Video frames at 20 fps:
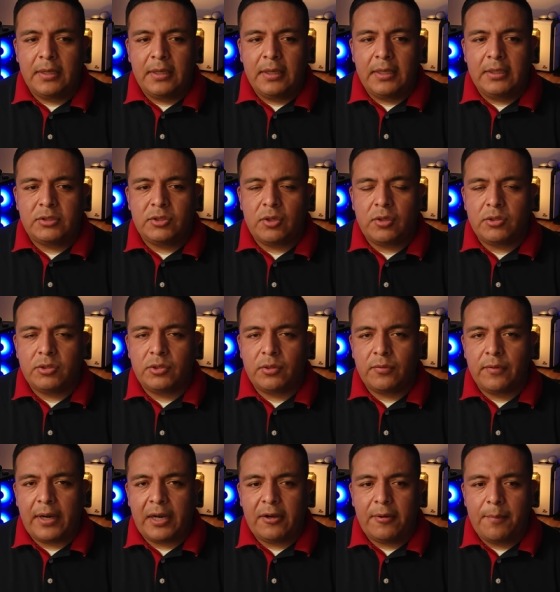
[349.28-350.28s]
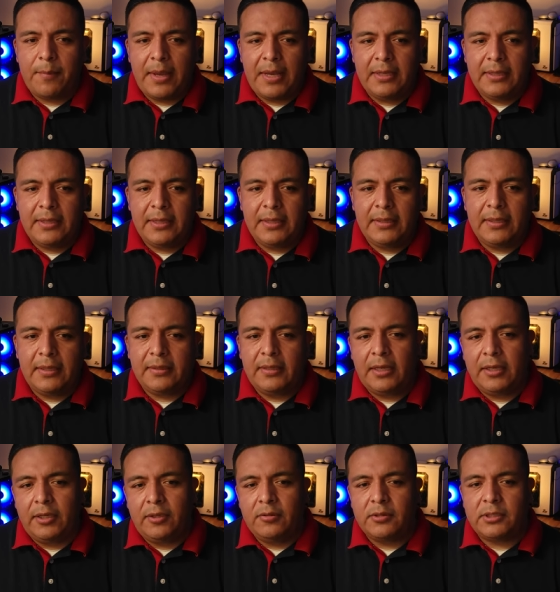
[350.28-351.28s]
It's also recommended that they
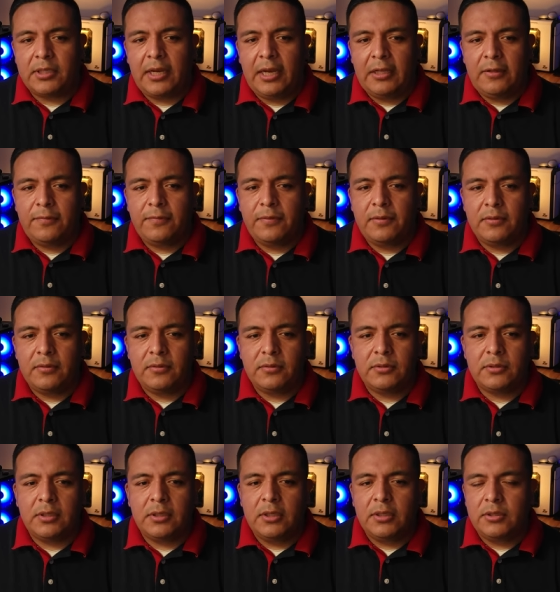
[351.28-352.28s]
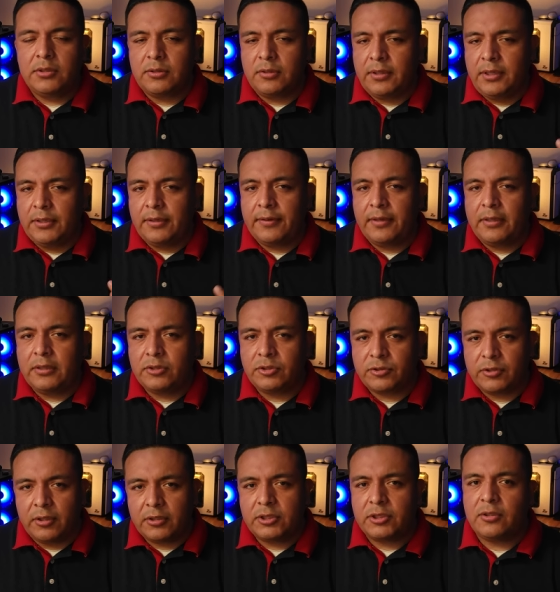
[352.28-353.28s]
use headphones to hear the
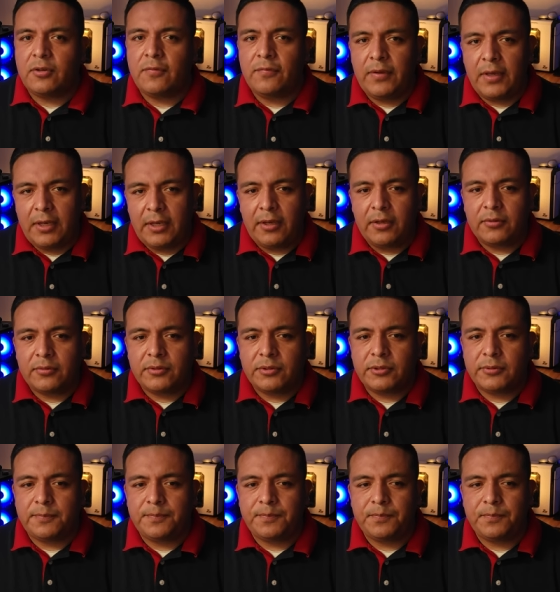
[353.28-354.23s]
instructional videos.